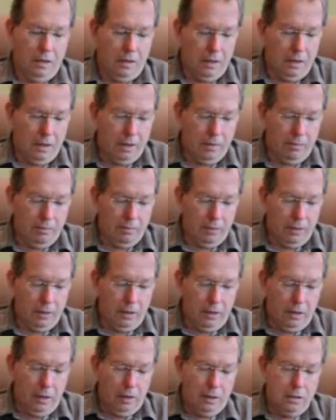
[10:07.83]
Um,
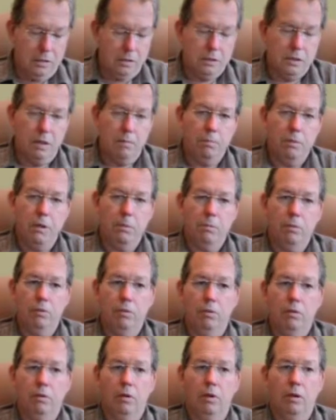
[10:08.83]
some
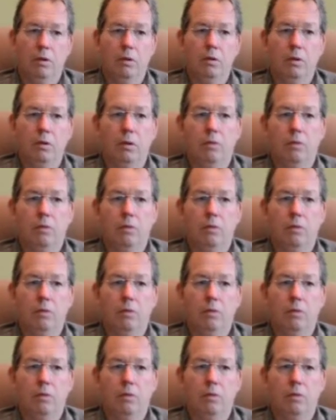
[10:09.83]
people,